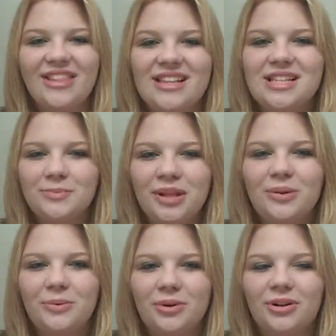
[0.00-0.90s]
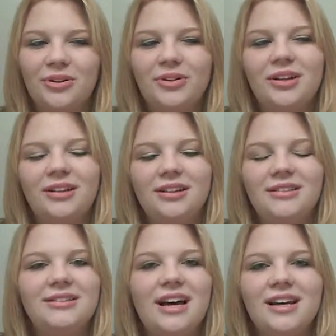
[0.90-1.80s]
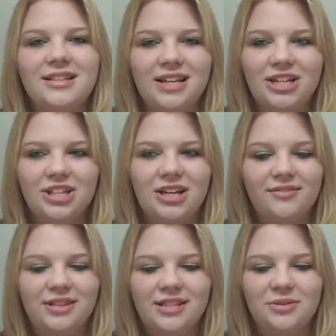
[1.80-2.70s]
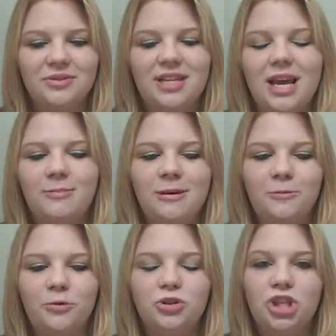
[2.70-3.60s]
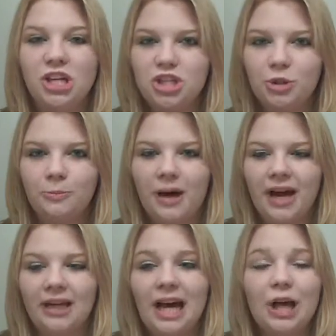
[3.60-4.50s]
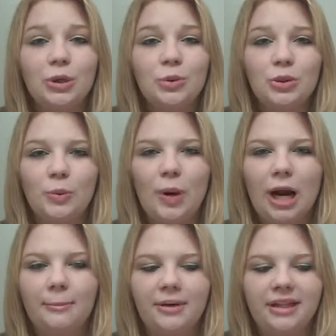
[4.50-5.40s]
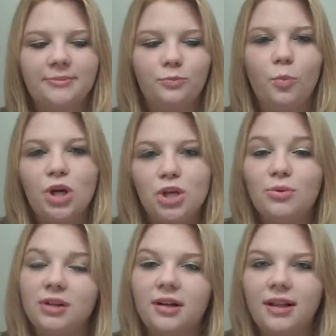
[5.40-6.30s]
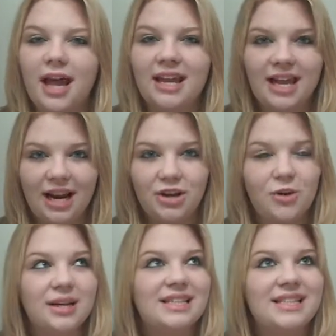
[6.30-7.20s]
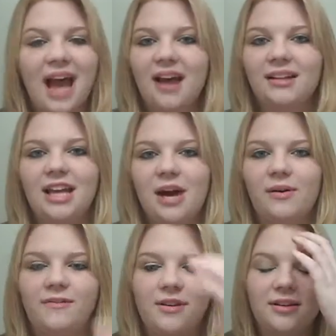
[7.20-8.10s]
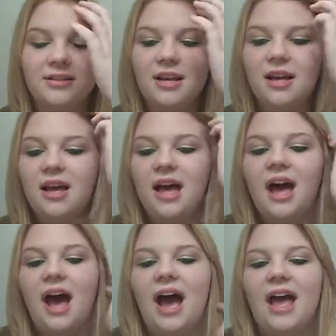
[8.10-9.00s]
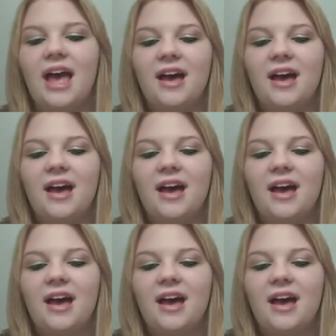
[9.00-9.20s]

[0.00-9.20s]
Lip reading: is what the world does each and every single day. People judge you by not who you are, but what you look like, and I know exactly how it feels. I